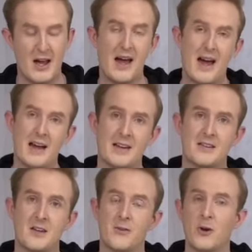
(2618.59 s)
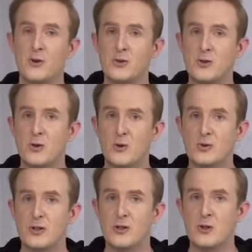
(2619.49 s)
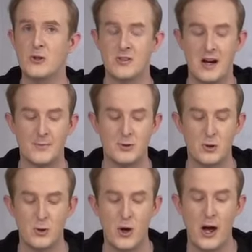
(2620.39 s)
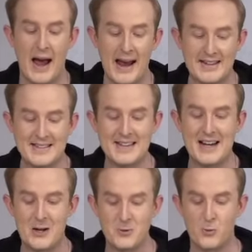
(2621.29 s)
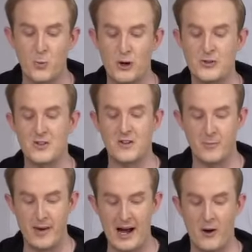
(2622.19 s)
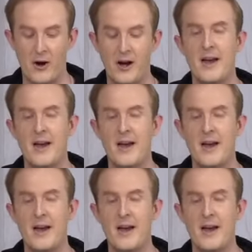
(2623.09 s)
And those tools can use up to 1800 watts of power.